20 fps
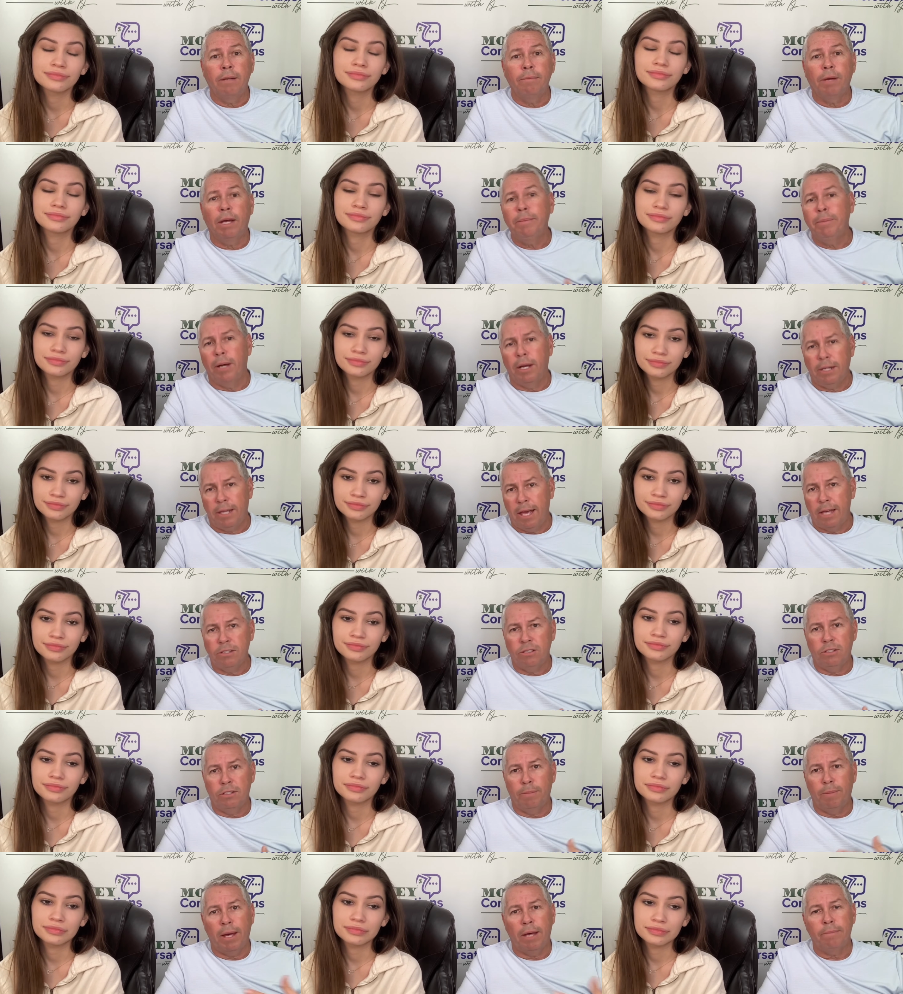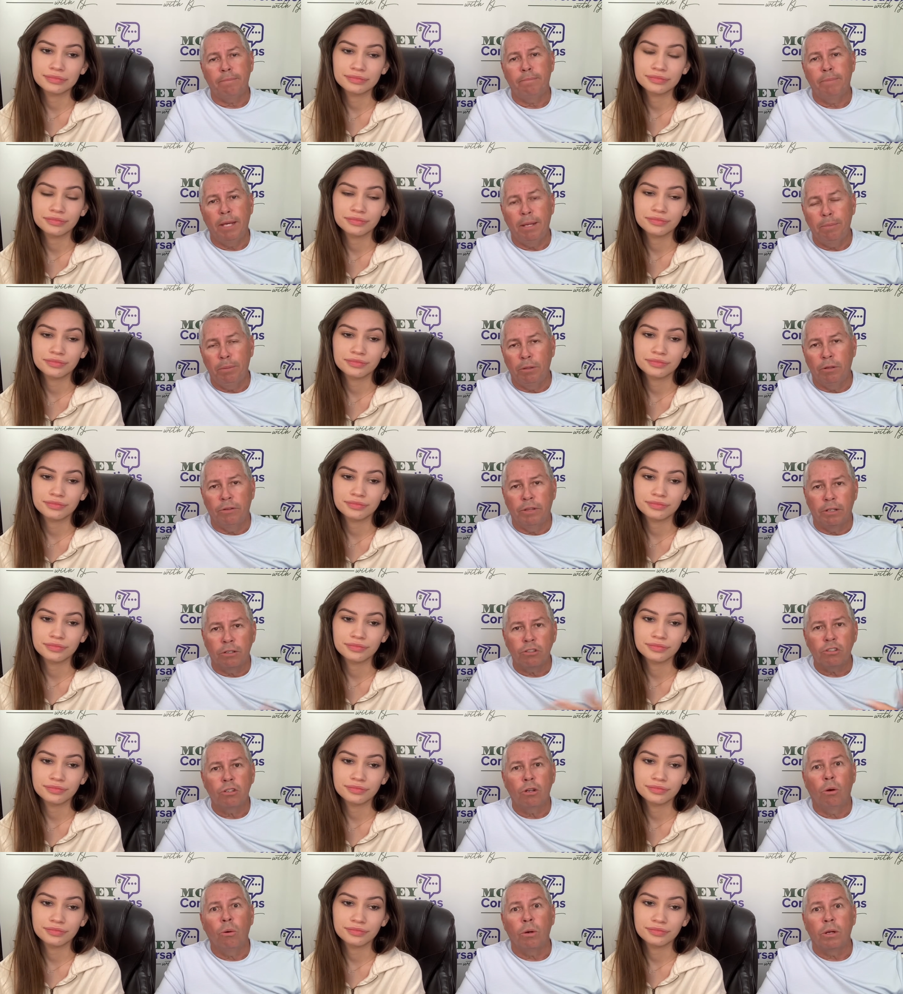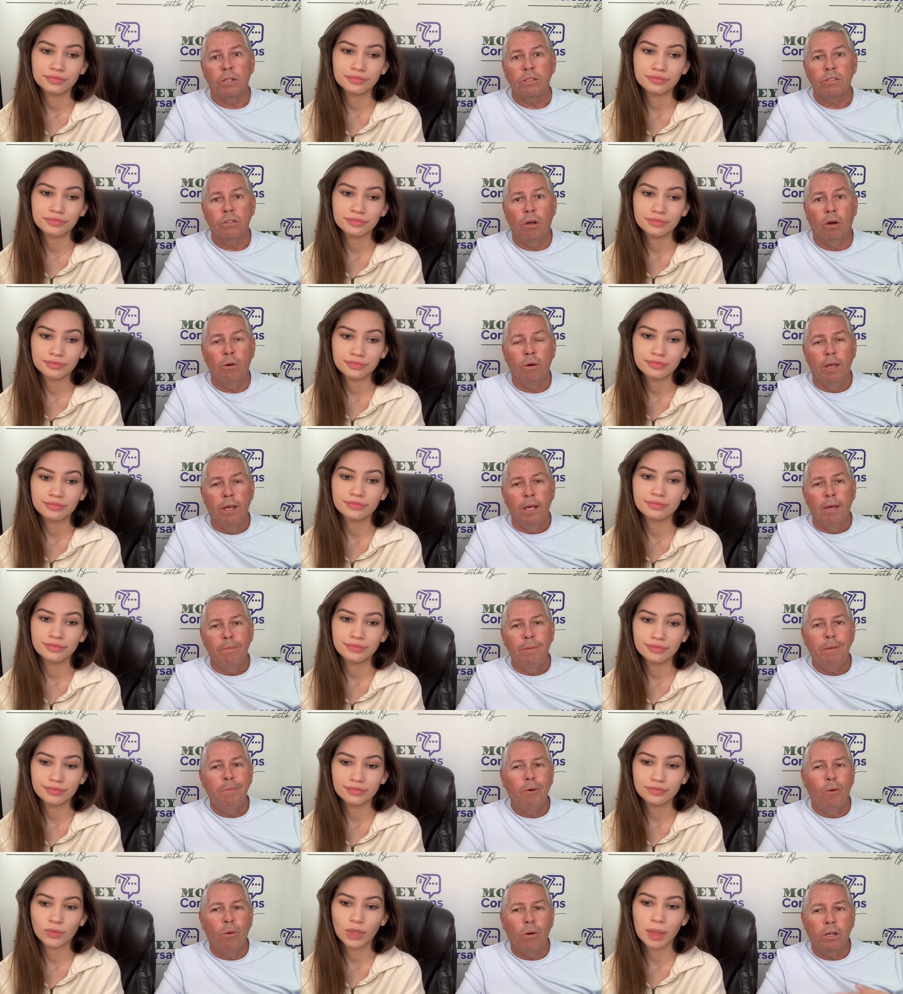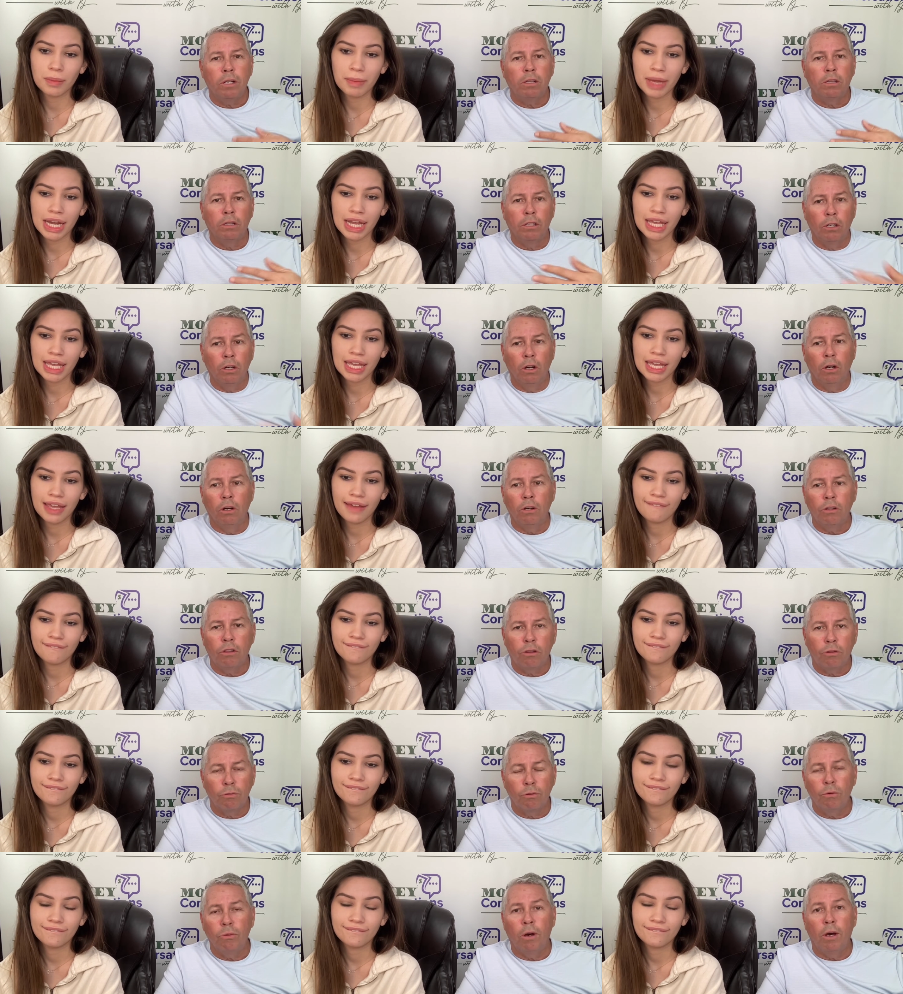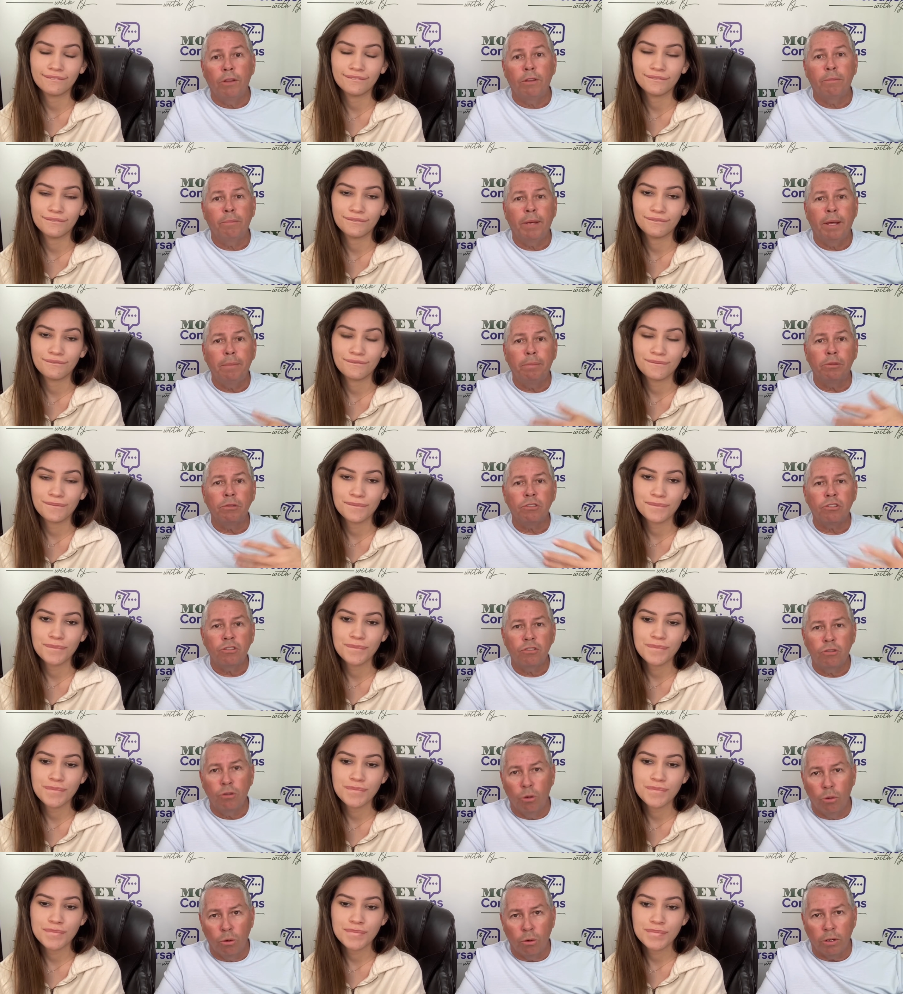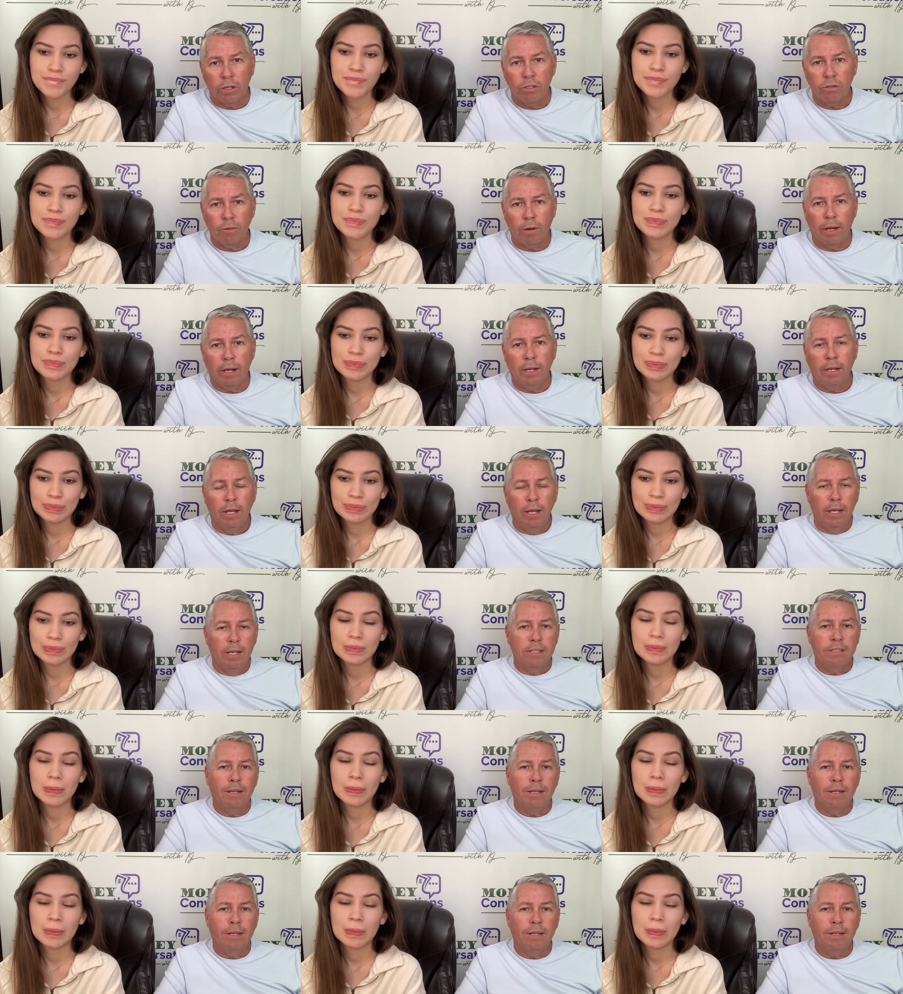Speaker 1: And my podcast is about people and their stories. So people want to learn through other people's stories, right?